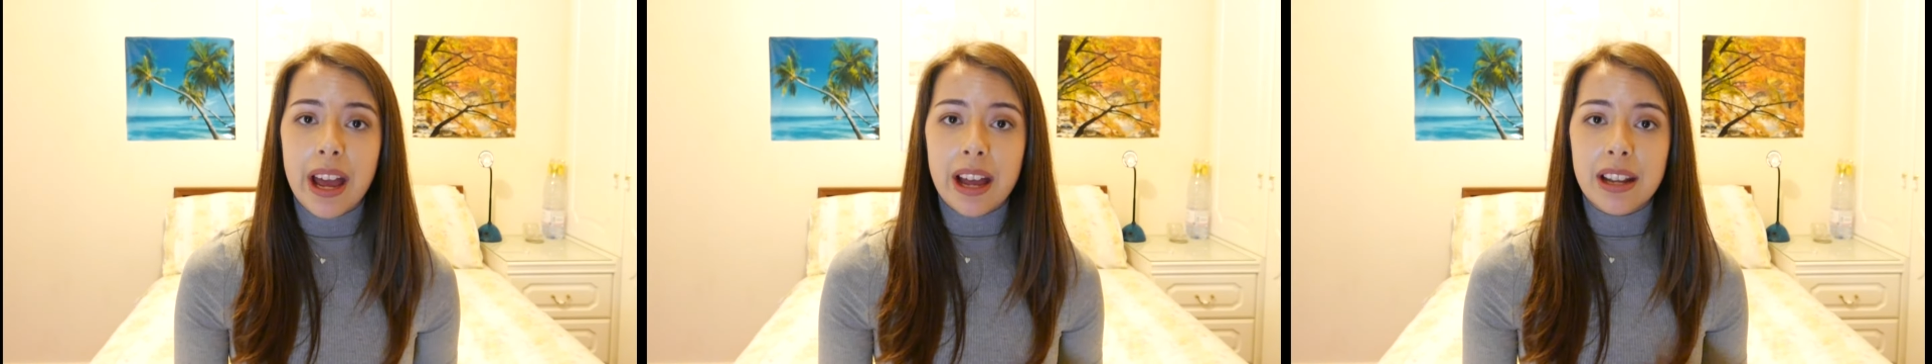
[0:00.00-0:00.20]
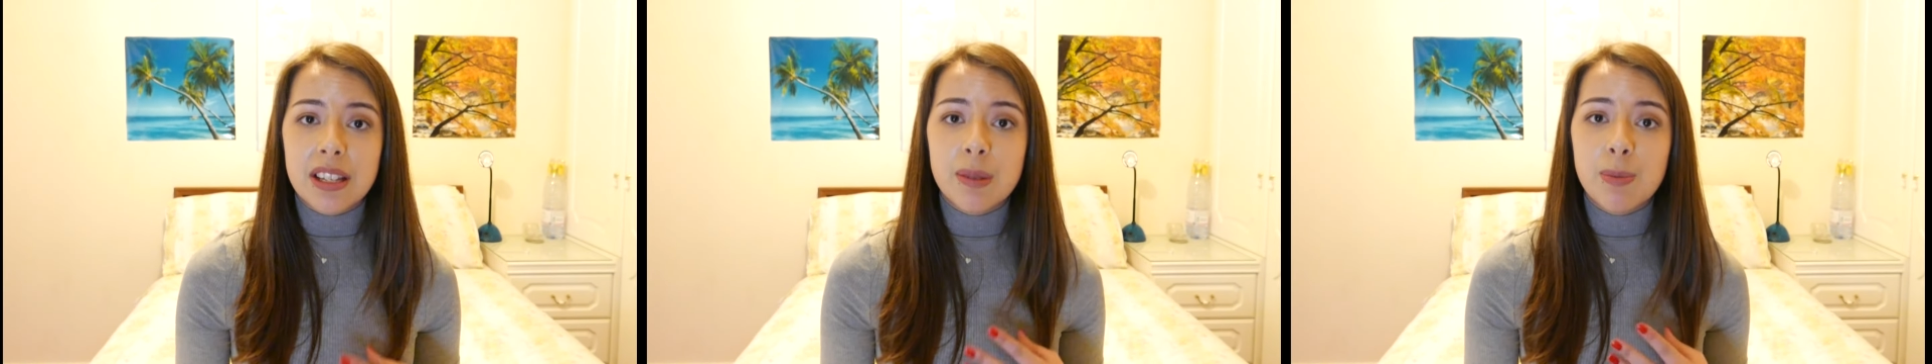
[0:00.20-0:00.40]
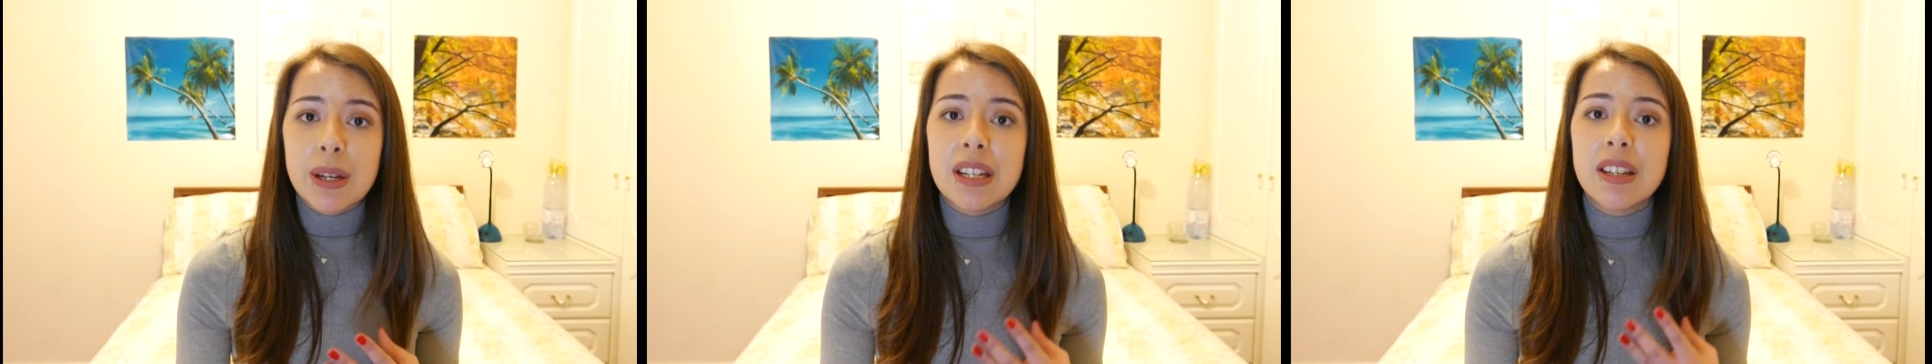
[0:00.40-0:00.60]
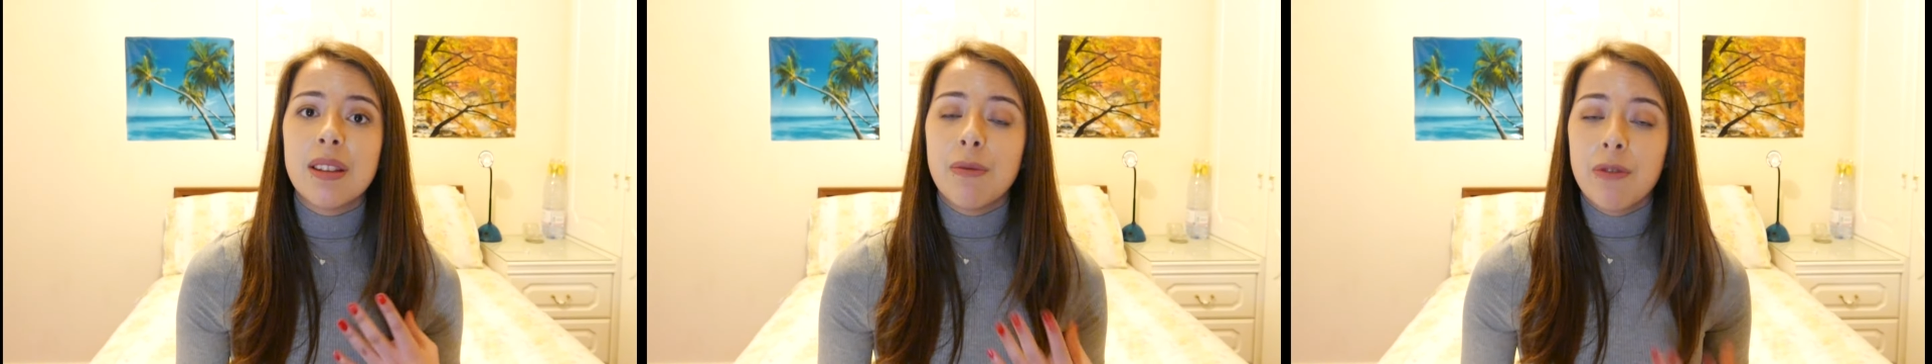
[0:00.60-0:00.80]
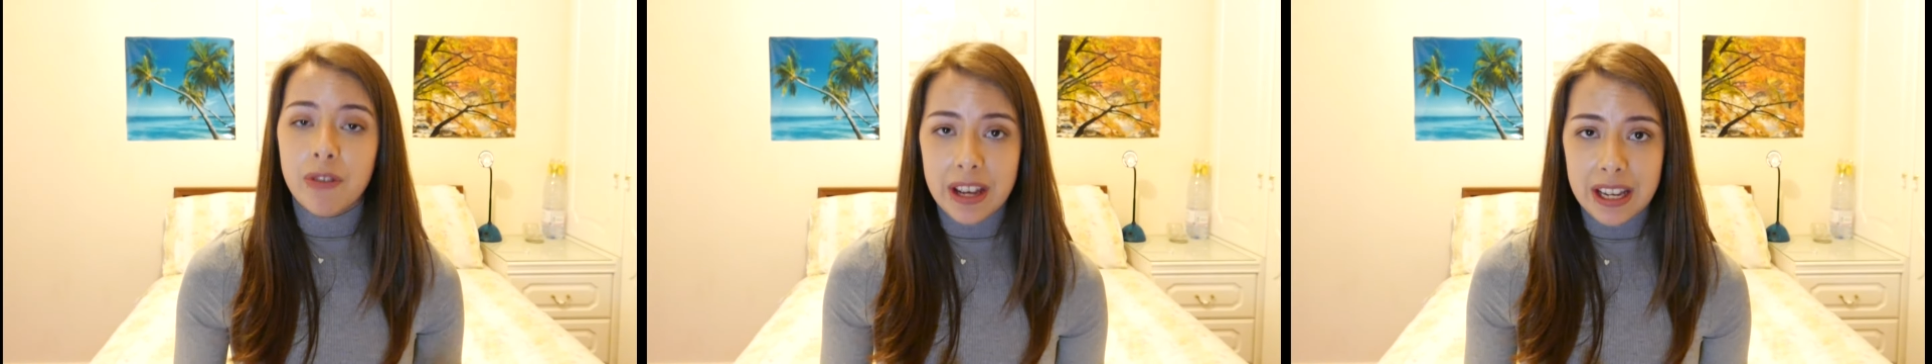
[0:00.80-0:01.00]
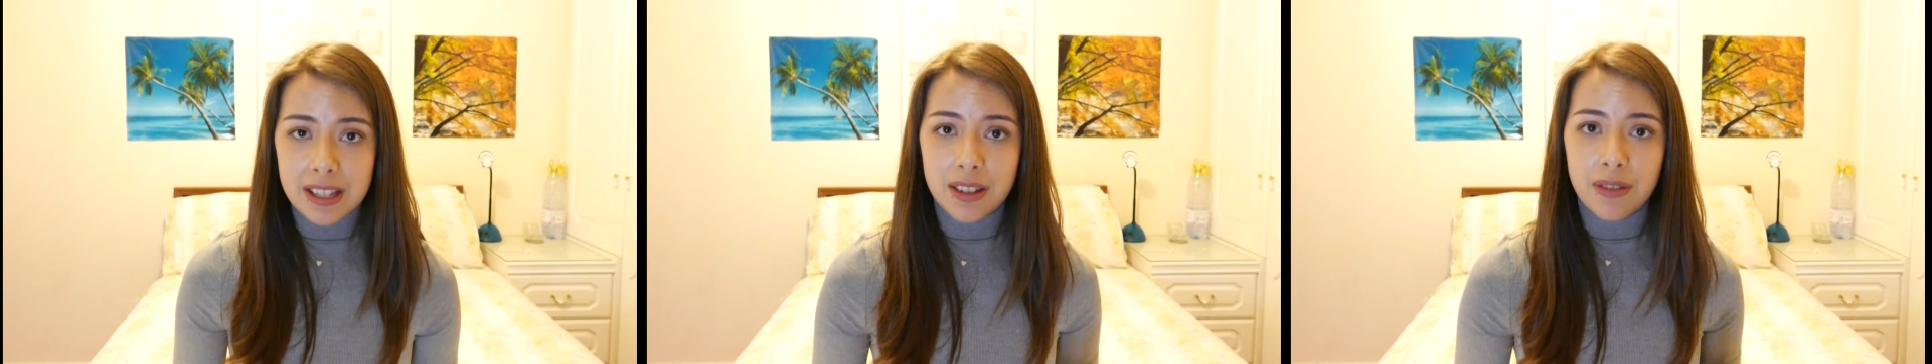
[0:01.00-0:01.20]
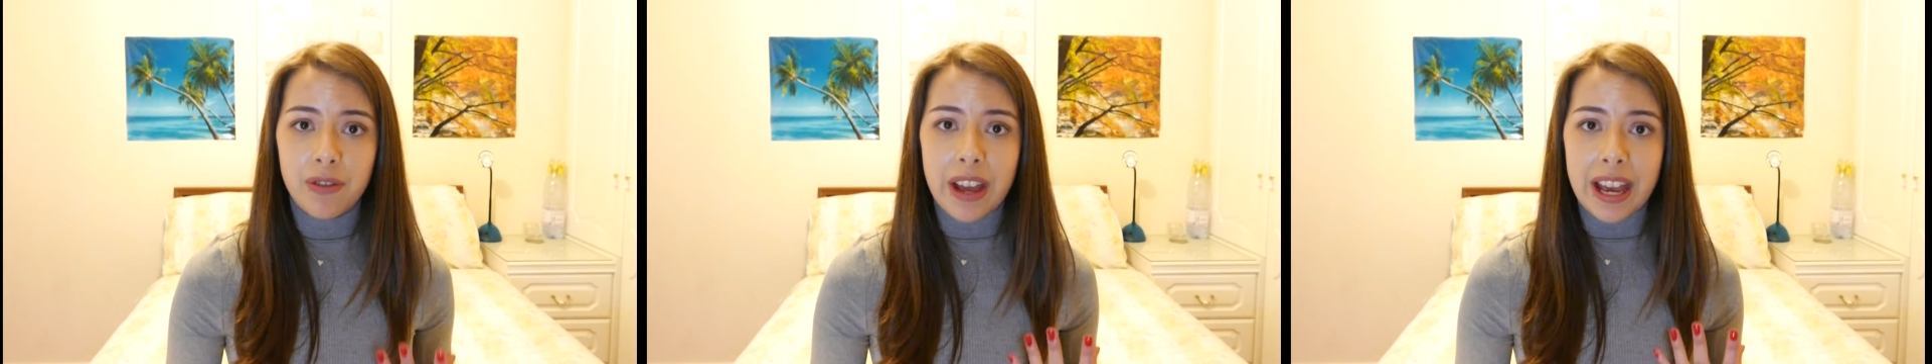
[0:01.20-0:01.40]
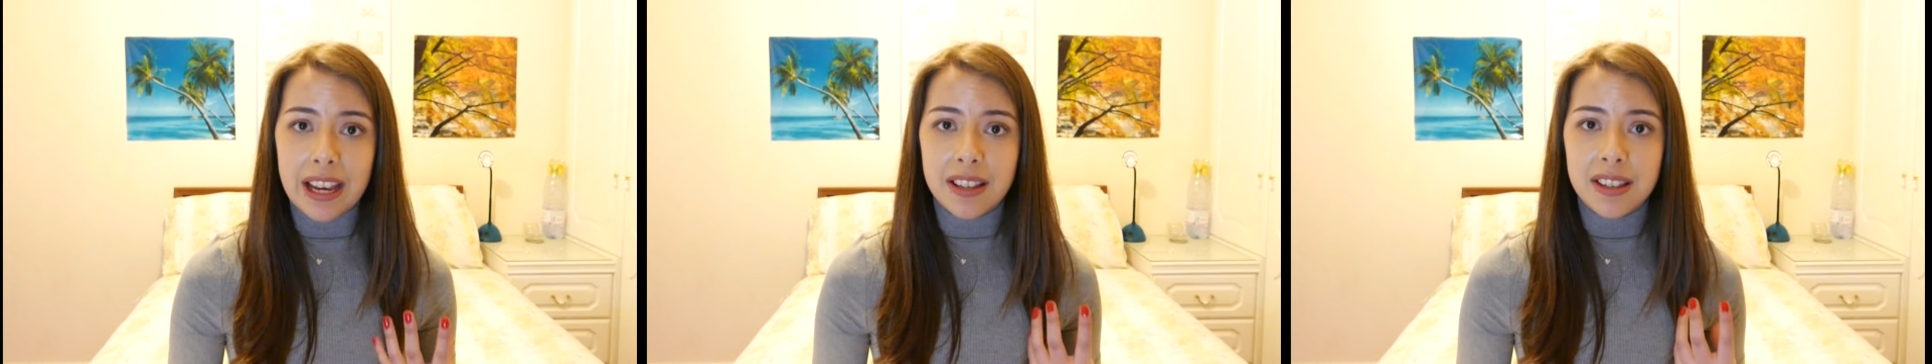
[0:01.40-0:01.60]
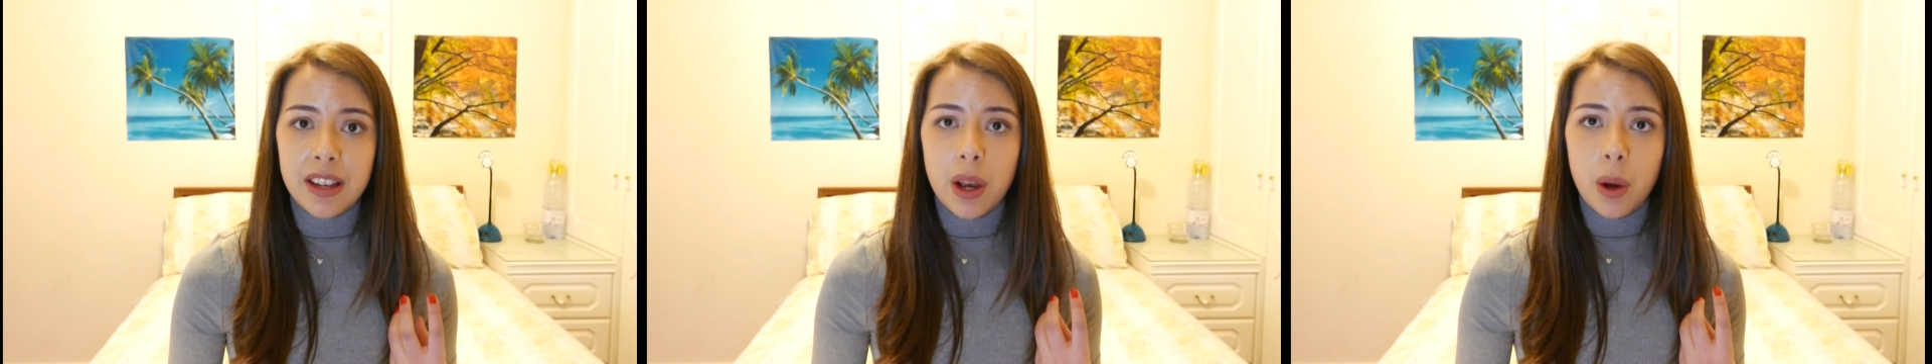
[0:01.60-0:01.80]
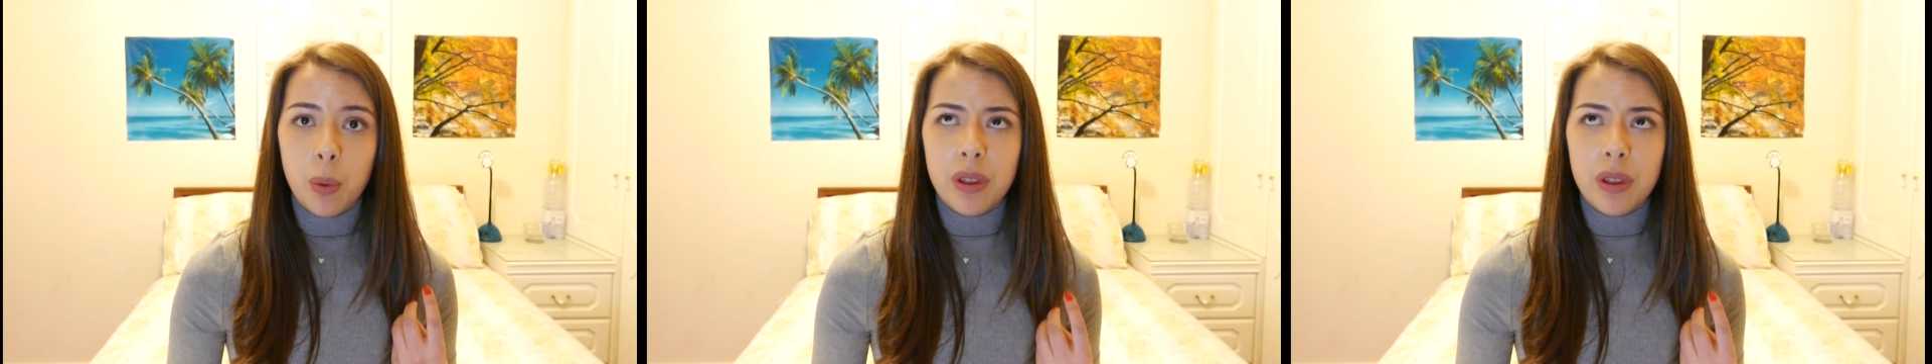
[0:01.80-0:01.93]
and speak to them face to face